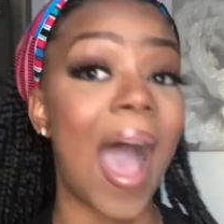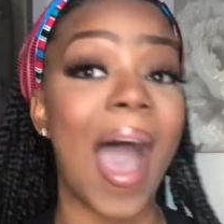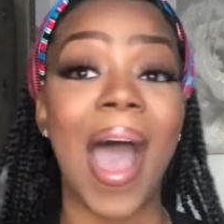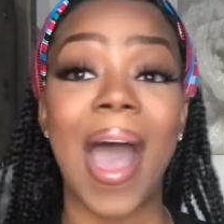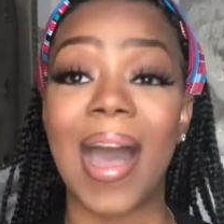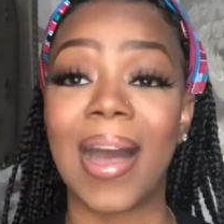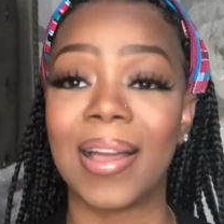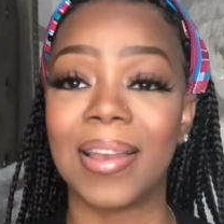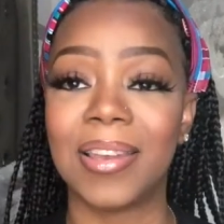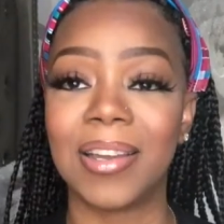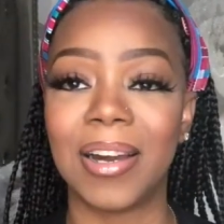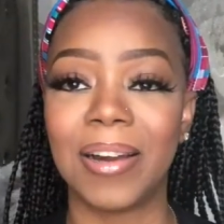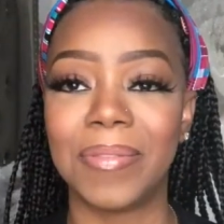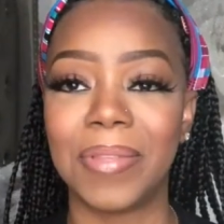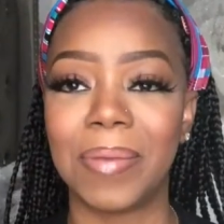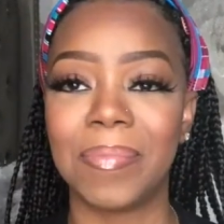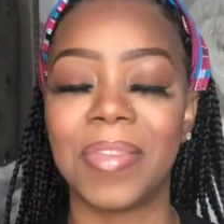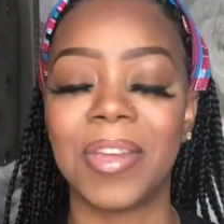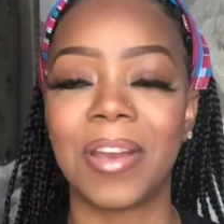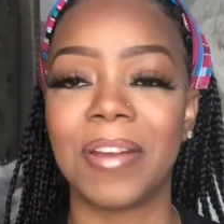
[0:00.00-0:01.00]
I love
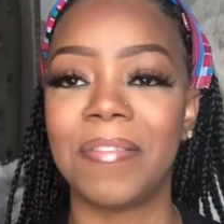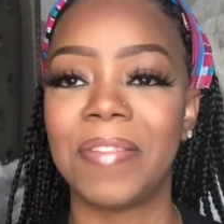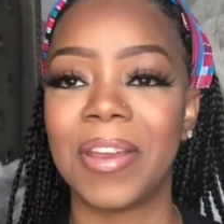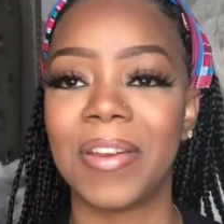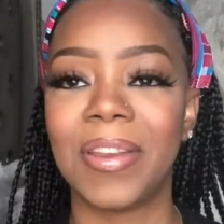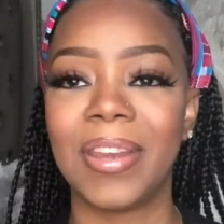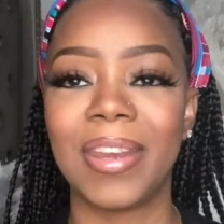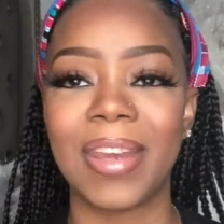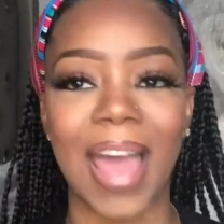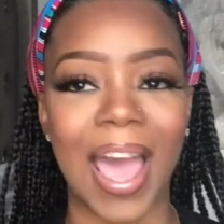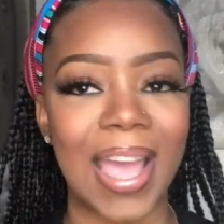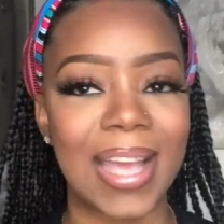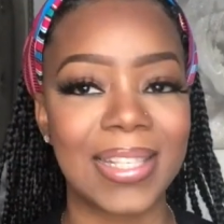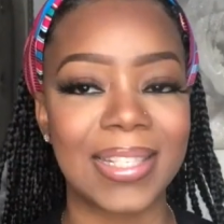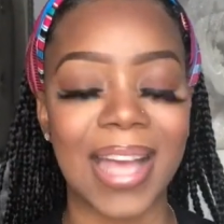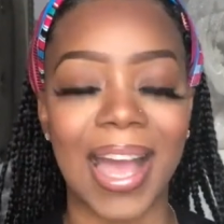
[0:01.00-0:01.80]
them. They're very nice.